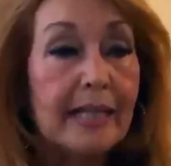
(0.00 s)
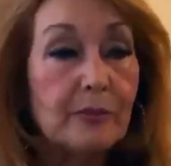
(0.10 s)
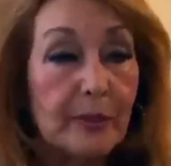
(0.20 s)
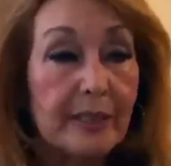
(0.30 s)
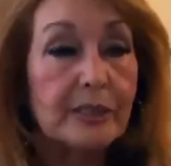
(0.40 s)
has
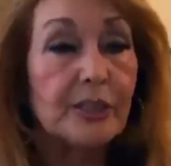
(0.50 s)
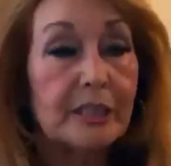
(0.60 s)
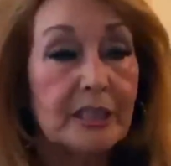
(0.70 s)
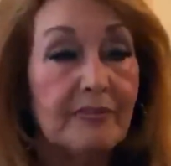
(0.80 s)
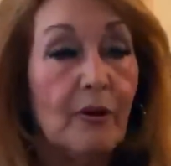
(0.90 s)
died
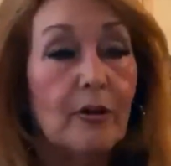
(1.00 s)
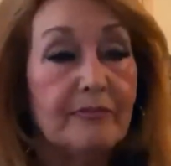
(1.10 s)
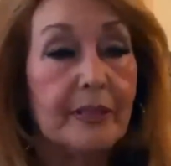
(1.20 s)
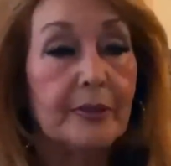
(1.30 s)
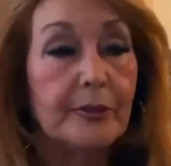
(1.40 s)
with
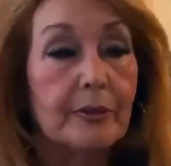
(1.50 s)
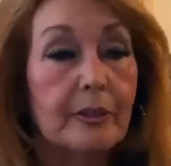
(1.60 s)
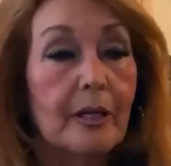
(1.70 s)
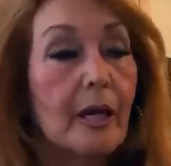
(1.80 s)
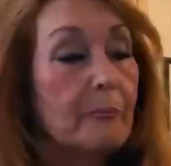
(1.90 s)
congestive heart
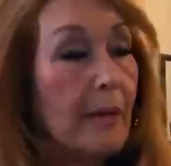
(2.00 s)
failure.